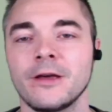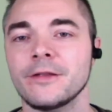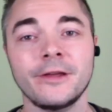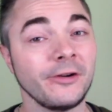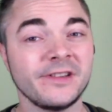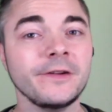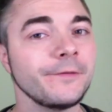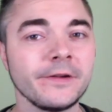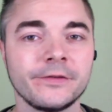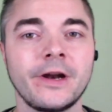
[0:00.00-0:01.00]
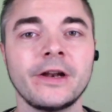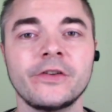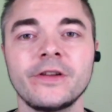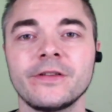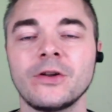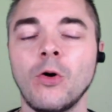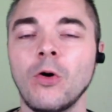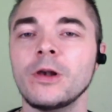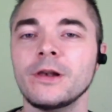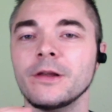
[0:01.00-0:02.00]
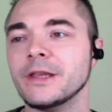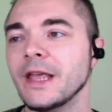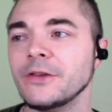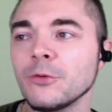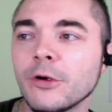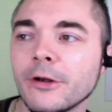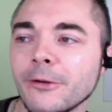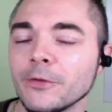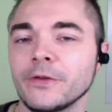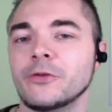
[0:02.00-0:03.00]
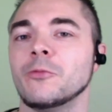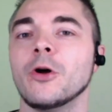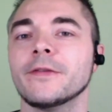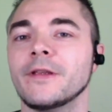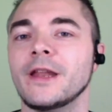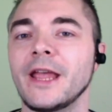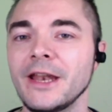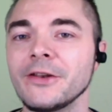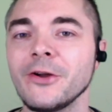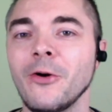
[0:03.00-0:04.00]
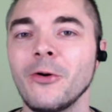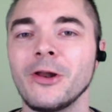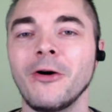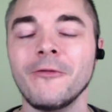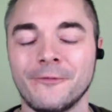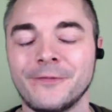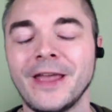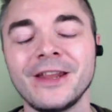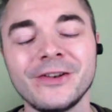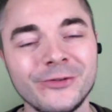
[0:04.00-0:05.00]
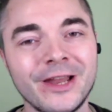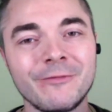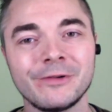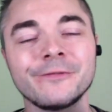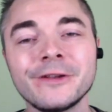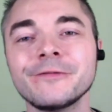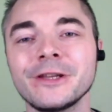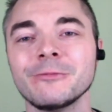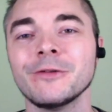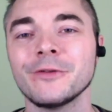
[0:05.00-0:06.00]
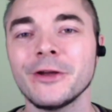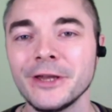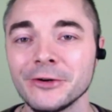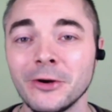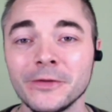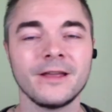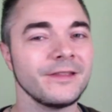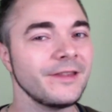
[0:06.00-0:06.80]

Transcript: There are different strategies that all get you closer towards that end goal of getting to level 50 with your heroes.